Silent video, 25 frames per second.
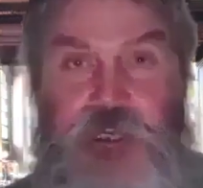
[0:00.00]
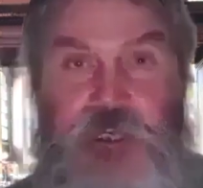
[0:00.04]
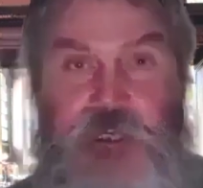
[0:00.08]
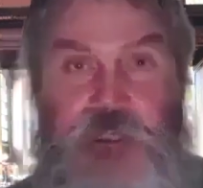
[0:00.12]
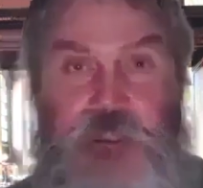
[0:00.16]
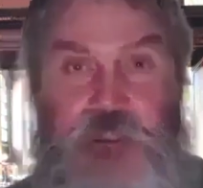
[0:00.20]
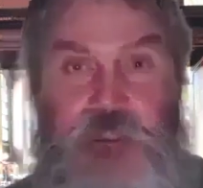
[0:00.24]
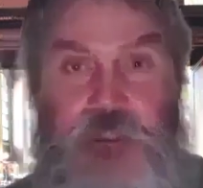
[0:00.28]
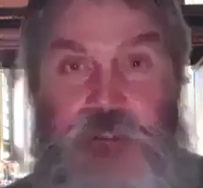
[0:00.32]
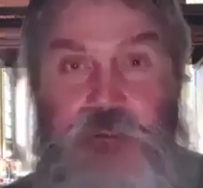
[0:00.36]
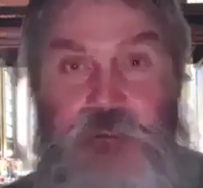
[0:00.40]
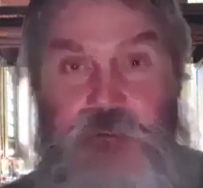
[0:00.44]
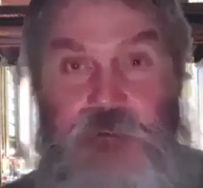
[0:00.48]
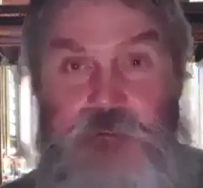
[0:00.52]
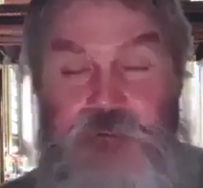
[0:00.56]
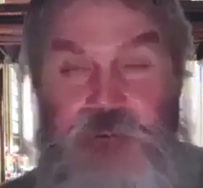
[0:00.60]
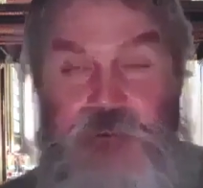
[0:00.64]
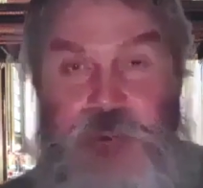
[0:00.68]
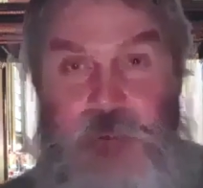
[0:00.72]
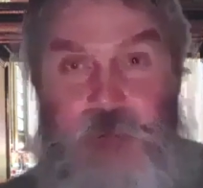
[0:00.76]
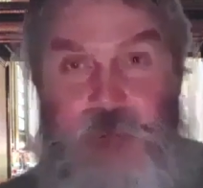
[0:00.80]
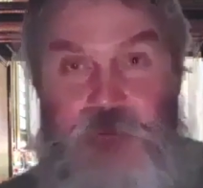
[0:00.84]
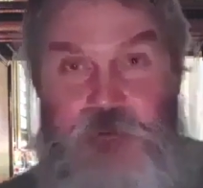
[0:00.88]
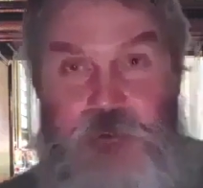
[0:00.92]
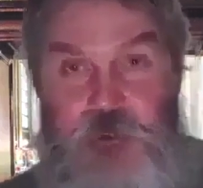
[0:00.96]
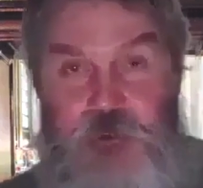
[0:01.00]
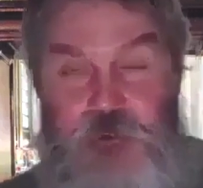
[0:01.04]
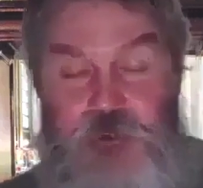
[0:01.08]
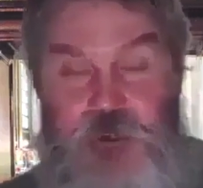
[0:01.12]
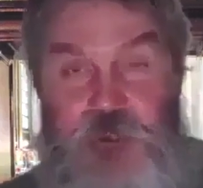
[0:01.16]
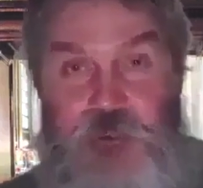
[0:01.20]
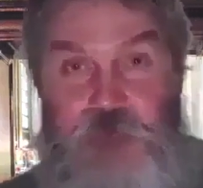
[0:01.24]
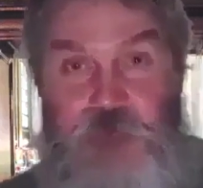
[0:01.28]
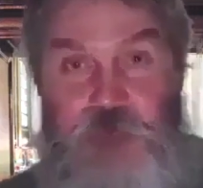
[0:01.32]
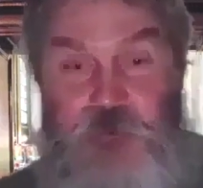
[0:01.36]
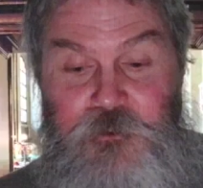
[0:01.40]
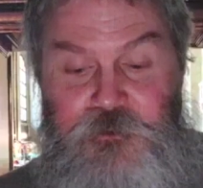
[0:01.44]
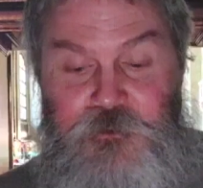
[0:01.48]
This is
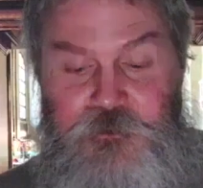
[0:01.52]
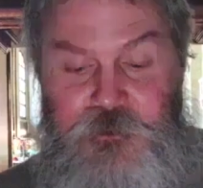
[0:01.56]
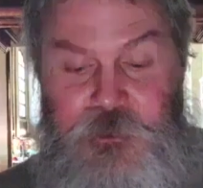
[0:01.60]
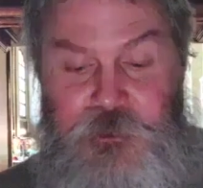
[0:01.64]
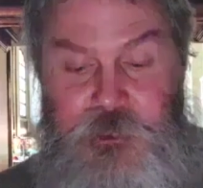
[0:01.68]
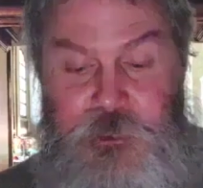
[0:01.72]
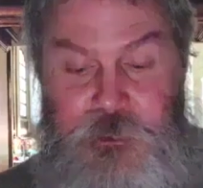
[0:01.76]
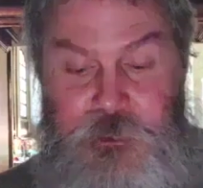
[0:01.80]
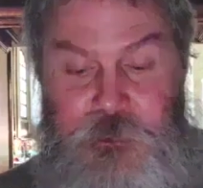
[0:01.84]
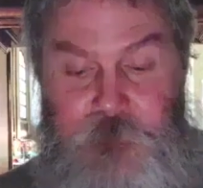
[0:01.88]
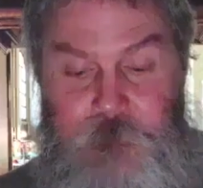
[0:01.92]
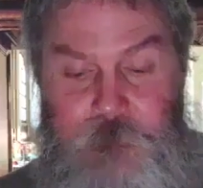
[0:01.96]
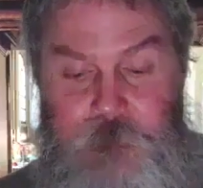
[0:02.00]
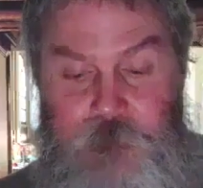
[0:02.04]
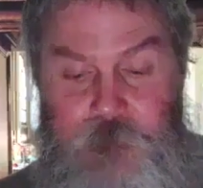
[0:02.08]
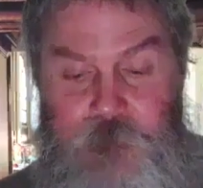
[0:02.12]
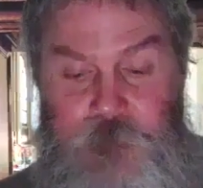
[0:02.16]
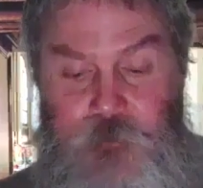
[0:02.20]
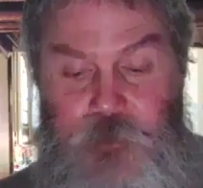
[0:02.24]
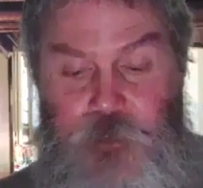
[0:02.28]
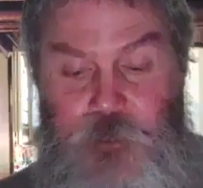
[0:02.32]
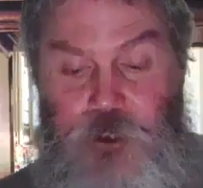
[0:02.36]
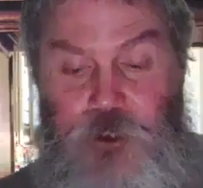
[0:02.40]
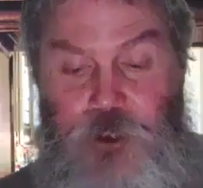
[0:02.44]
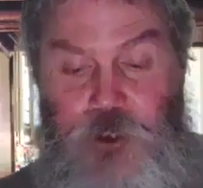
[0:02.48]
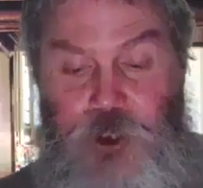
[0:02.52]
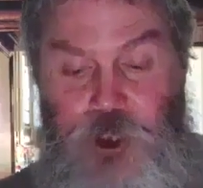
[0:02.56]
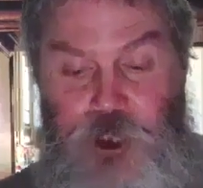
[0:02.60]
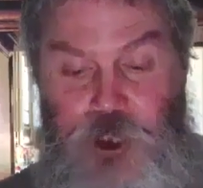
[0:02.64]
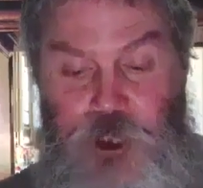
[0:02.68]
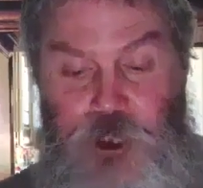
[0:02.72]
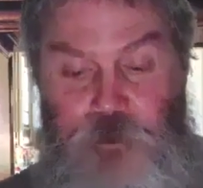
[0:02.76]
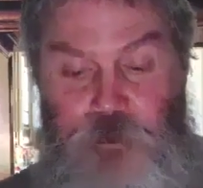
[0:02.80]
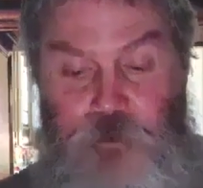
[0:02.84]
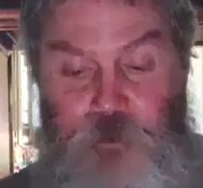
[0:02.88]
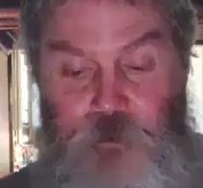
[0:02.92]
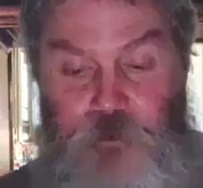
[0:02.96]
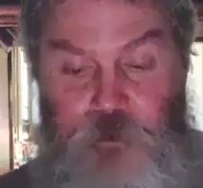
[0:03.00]
Isaiah chapter 13, verse 9.